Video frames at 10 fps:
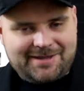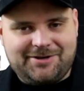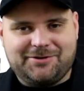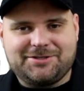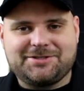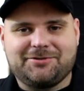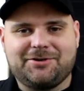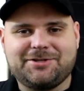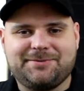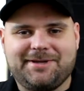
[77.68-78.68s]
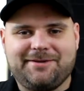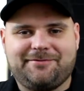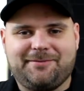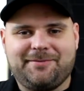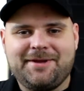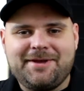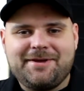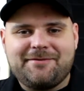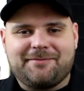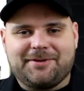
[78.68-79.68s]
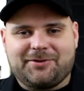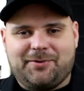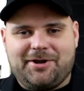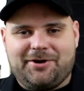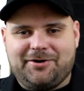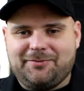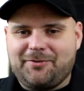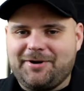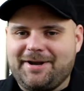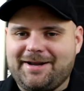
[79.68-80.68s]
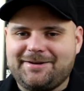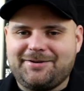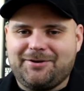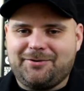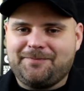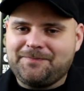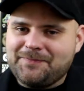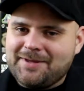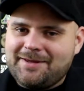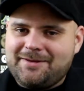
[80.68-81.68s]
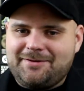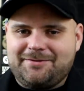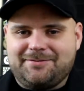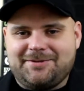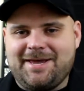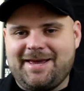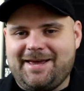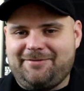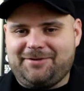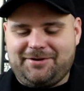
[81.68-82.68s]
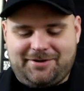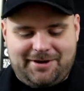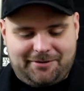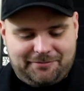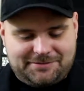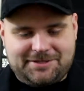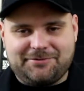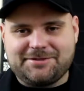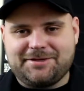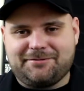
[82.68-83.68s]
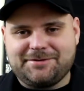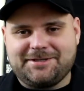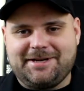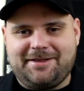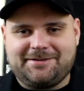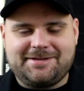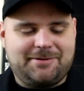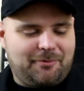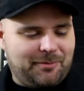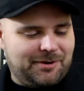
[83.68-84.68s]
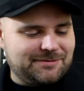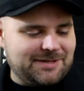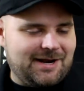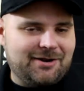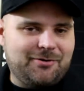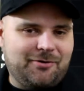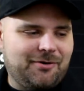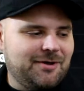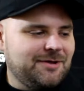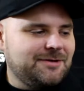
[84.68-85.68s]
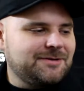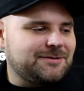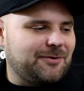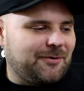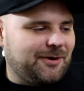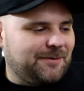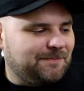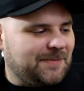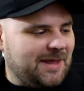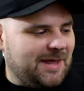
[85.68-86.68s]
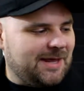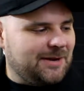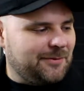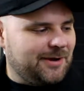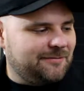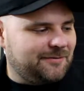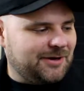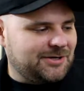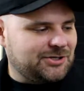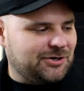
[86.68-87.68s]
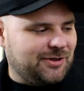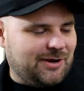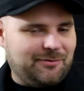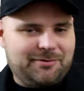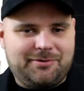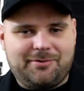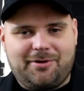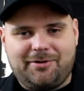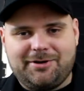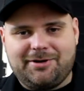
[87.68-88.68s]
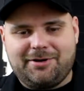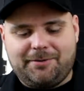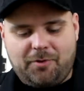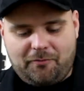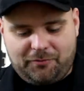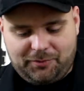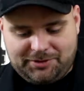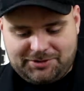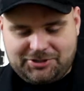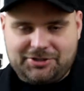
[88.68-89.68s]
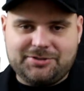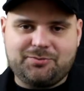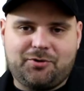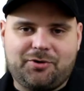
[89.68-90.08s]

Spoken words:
just the looks we get from like the waiter and whatnot, having a AR-15 receiver sitting on the table, but it was kind of cool. So anyway, figured I'd share that with you all, and hopefully we'll get to share some